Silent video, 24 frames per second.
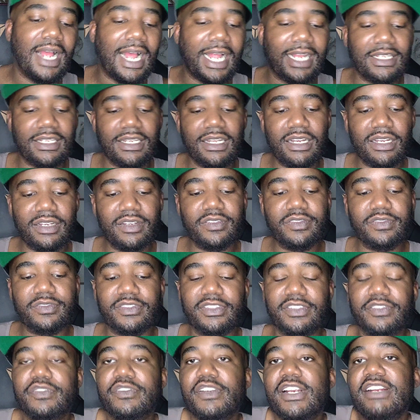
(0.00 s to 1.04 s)
I
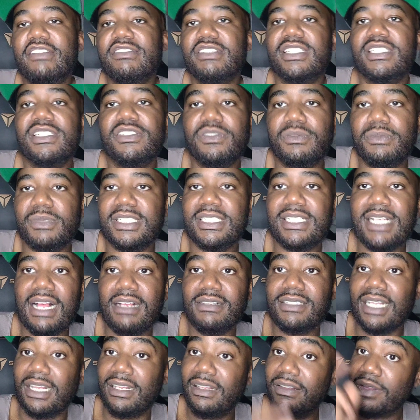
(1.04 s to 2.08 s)
love the fragrances from this
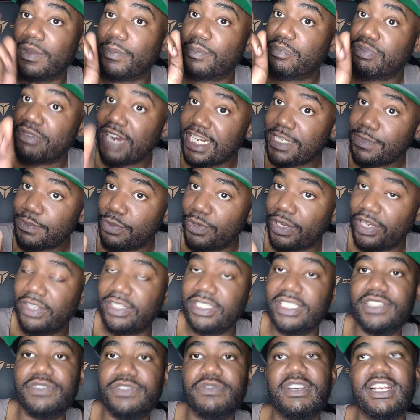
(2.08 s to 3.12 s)
house. I love the price point
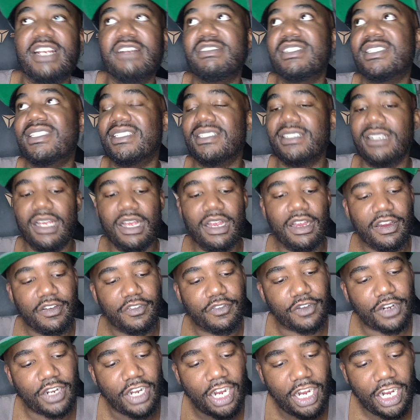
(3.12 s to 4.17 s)
on these fragrances.
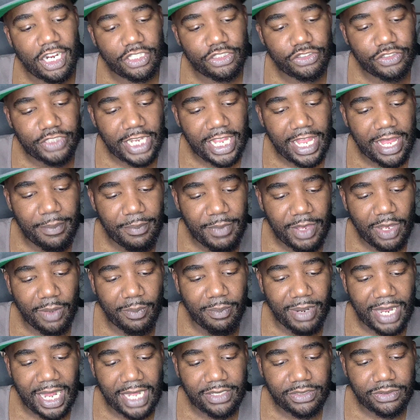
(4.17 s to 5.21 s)
For a 100
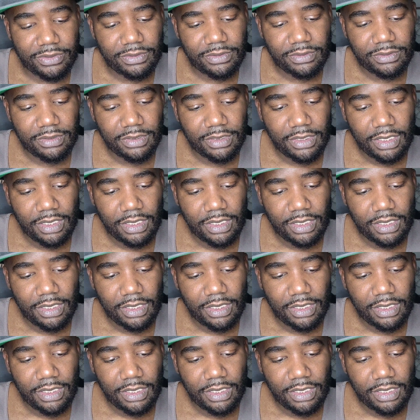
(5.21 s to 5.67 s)
ml bottle,